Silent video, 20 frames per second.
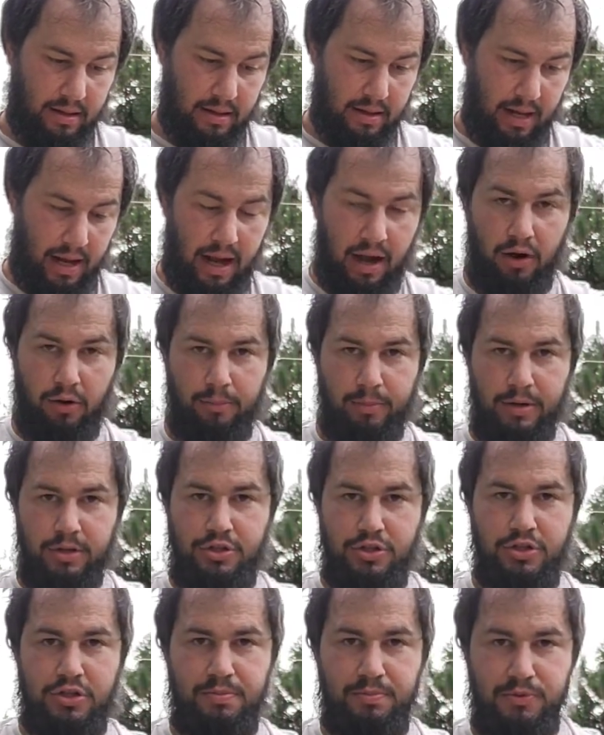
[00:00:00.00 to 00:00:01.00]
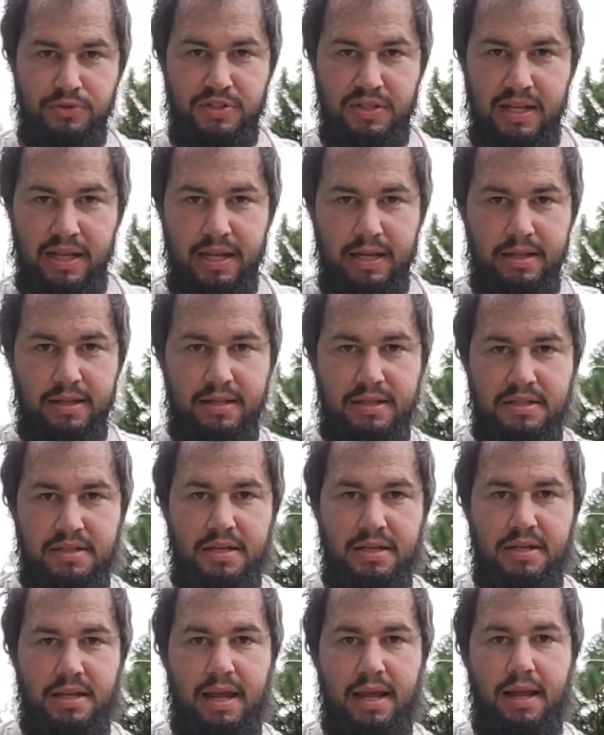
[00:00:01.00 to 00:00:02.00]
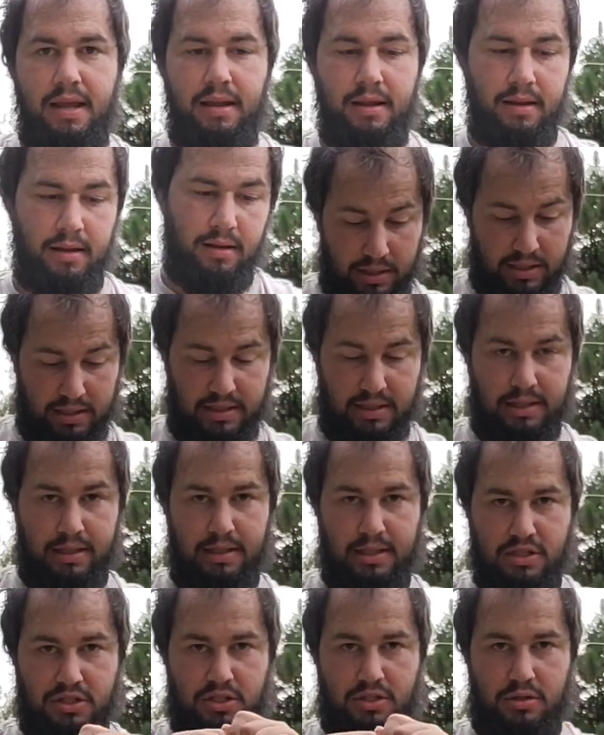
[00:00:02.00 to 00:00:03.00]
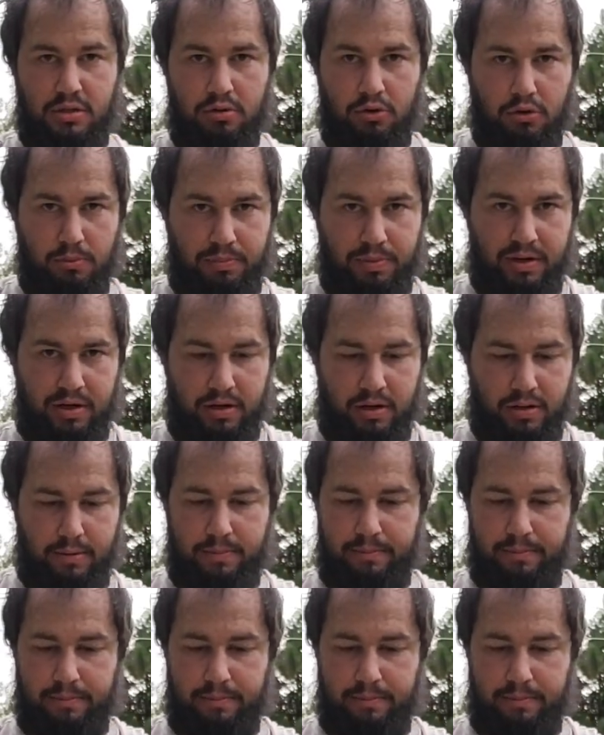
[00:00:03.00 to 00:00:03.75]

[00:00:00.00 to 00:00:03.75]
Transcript: how much you're supposed to eat of this a day. But let's open it up.